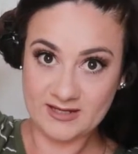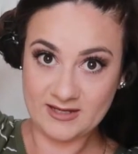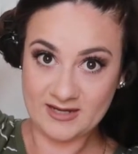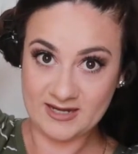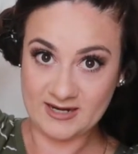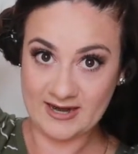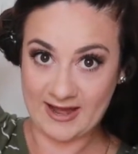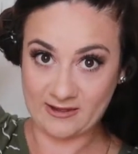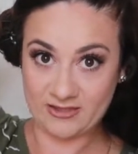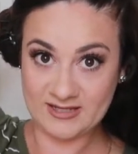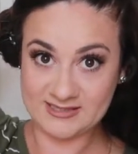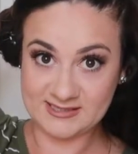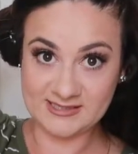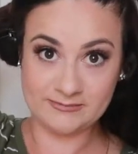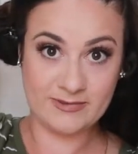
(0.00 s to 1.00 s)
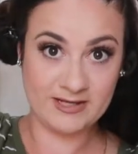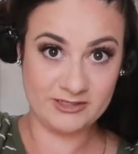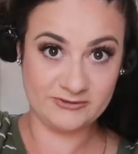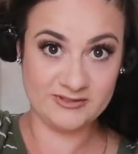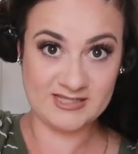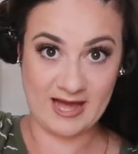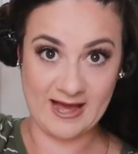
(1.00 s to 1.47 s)
And now this is my
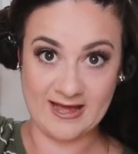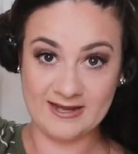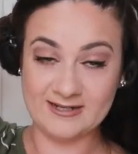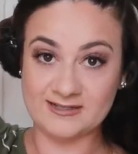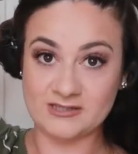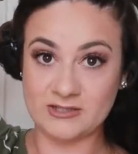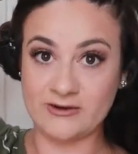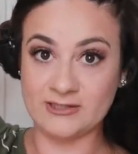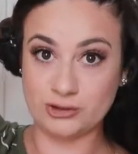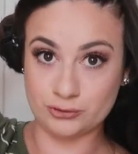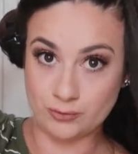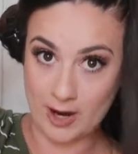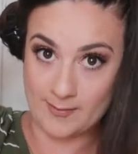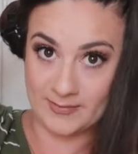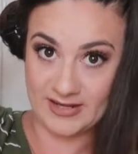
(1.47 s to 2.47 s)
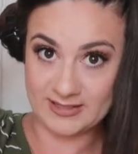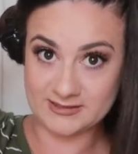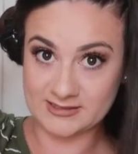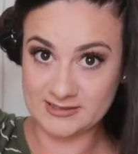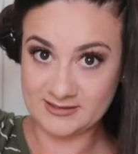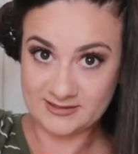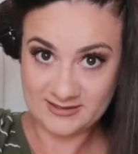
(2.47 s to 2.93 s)
new side, so I drop
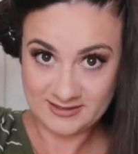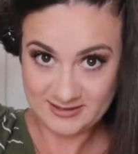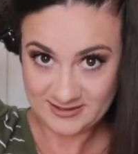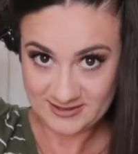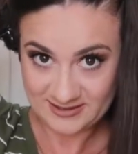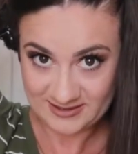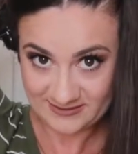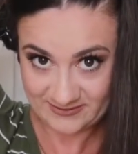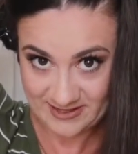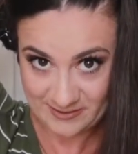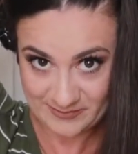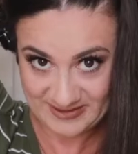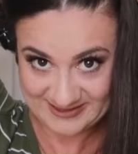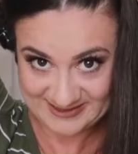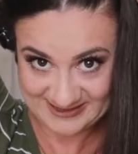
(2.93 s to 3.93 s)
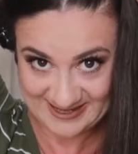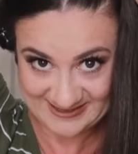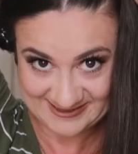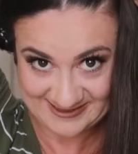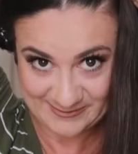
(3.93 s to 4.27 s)
it, if that makes sense.